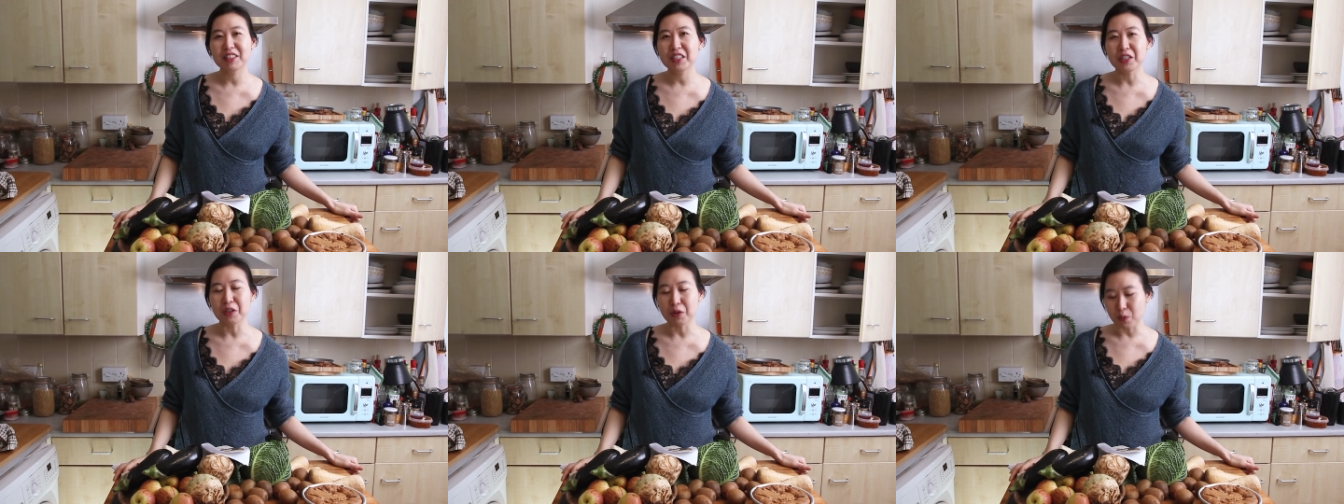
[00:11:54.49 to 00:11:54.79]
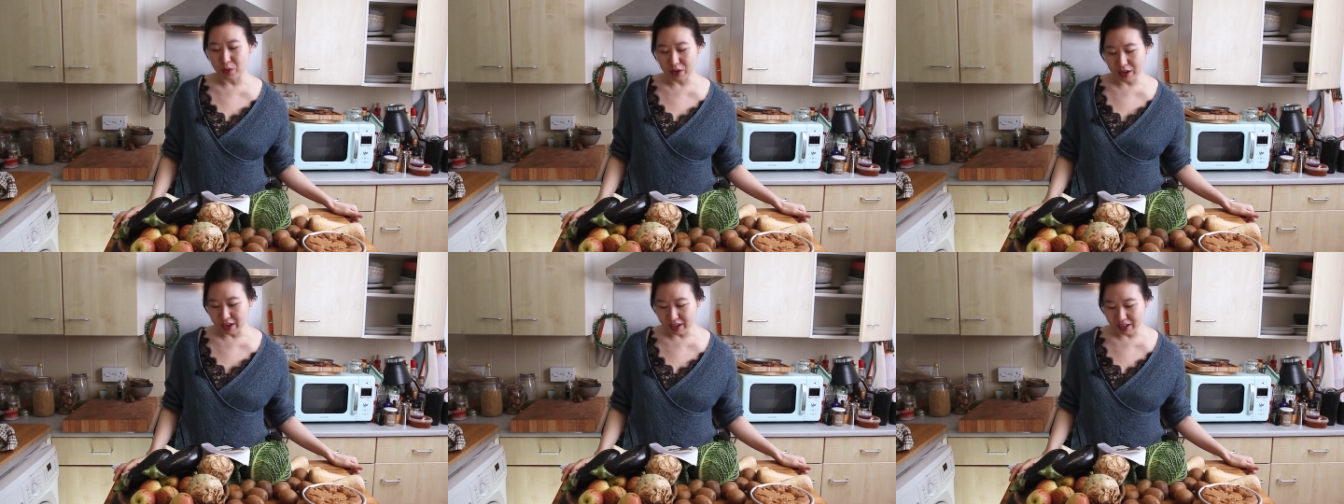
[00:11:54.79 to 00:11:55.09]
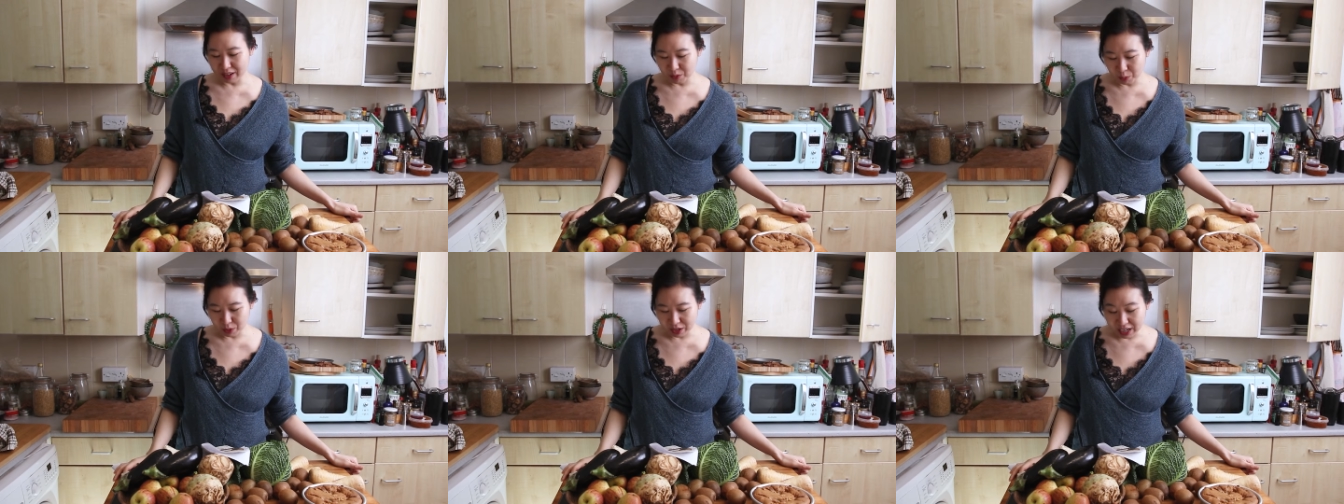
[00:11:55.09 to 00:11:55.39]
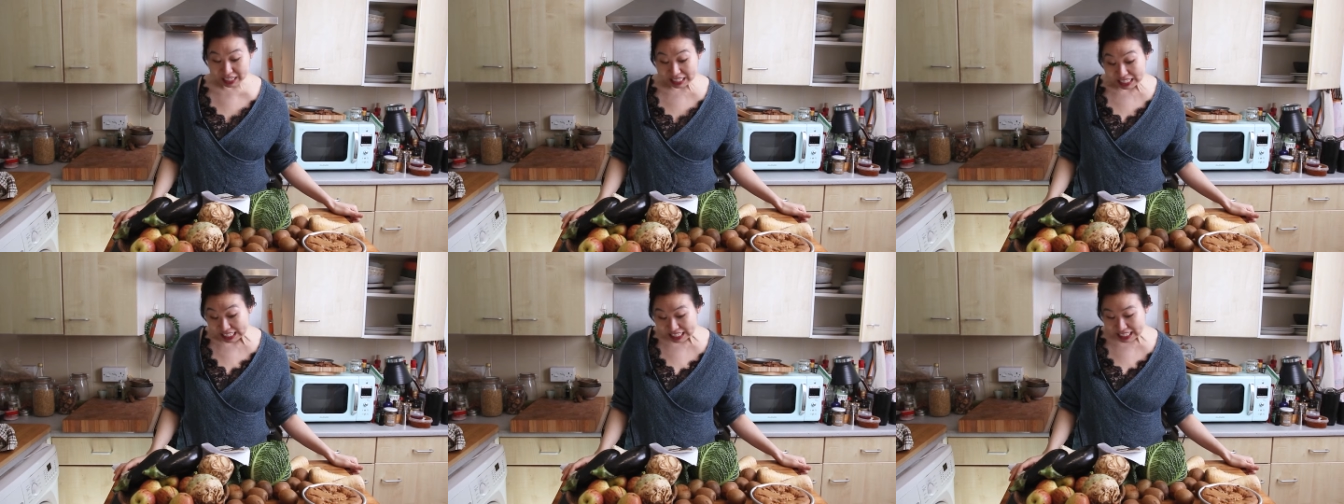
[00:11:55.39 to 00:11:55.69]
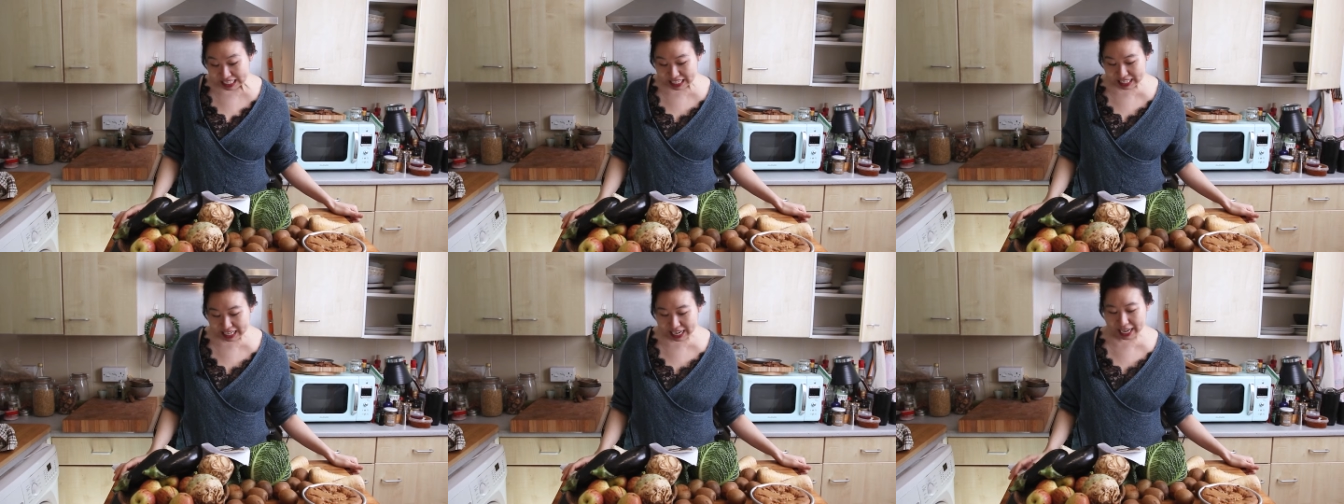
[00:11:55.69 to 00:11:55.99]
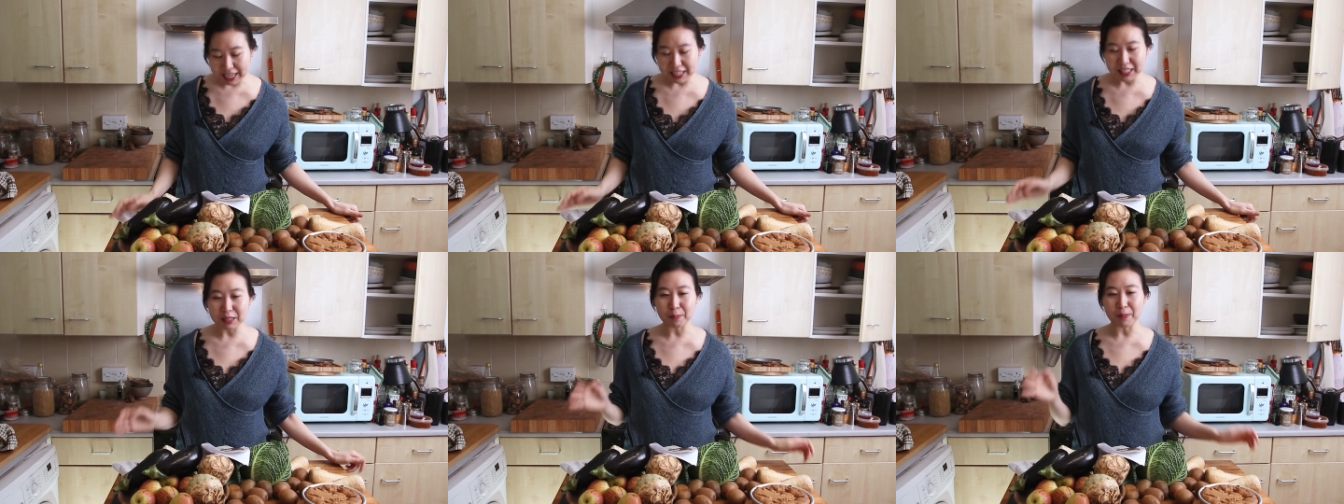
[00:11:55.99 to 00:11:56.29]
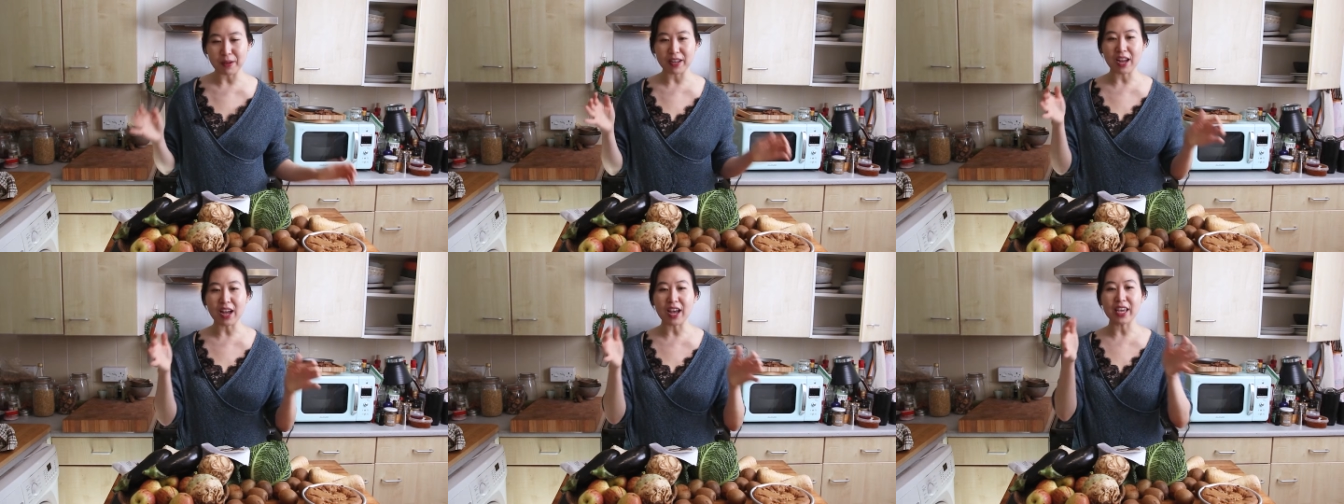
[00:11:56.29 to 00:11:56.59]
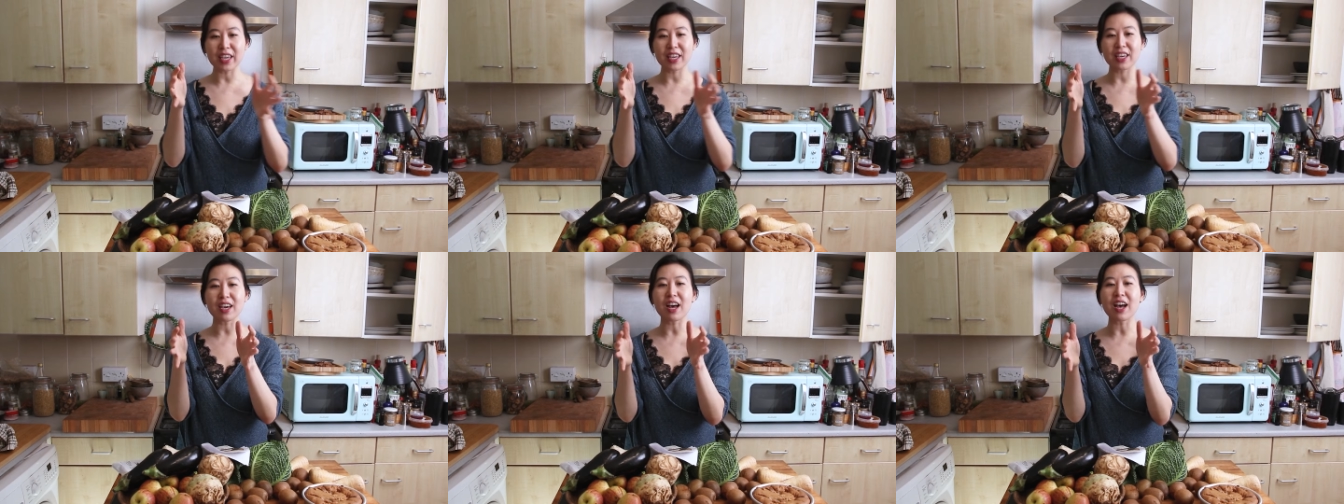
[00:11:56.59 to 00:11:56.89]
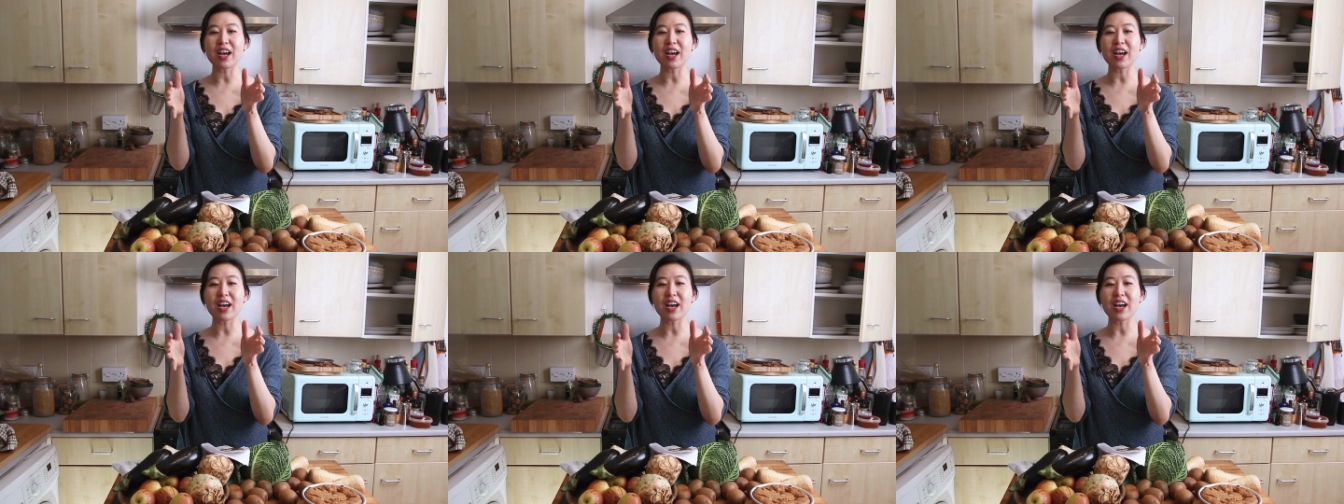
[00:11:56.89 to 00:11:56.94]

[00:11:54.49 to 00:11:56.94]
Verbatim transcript: you know, when I when I did eat eggs, but I,